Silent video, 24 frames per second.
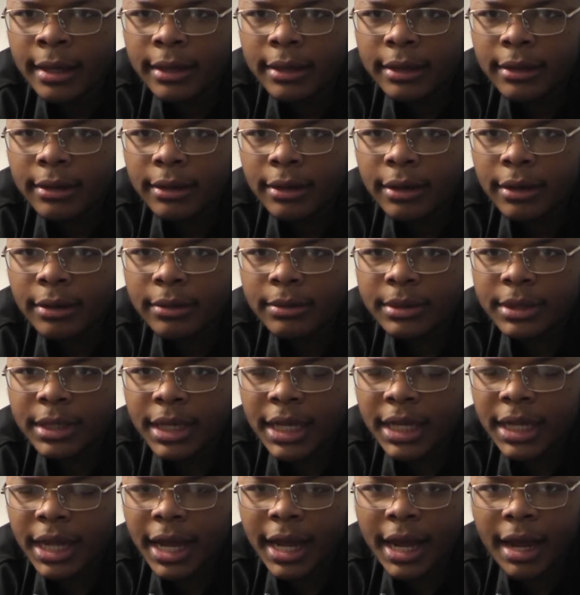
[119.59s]
You know what I'm
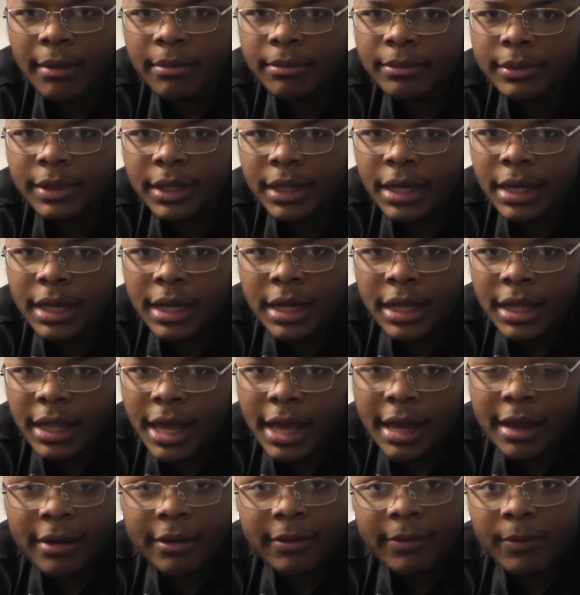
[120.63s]
saying? Like I'm
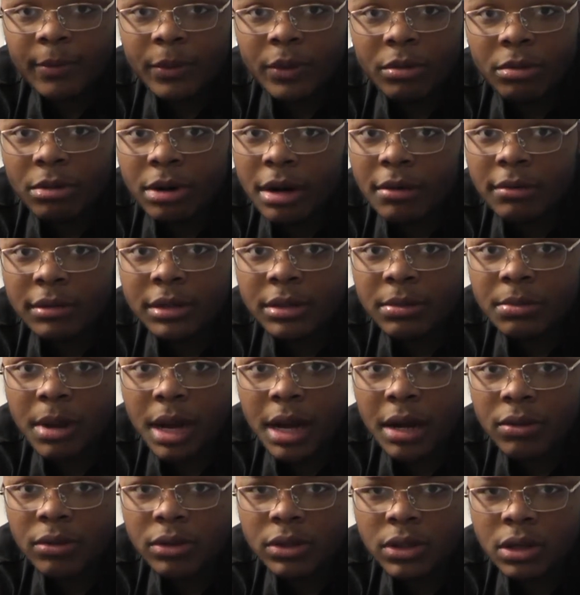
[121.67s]
like whenever somebody will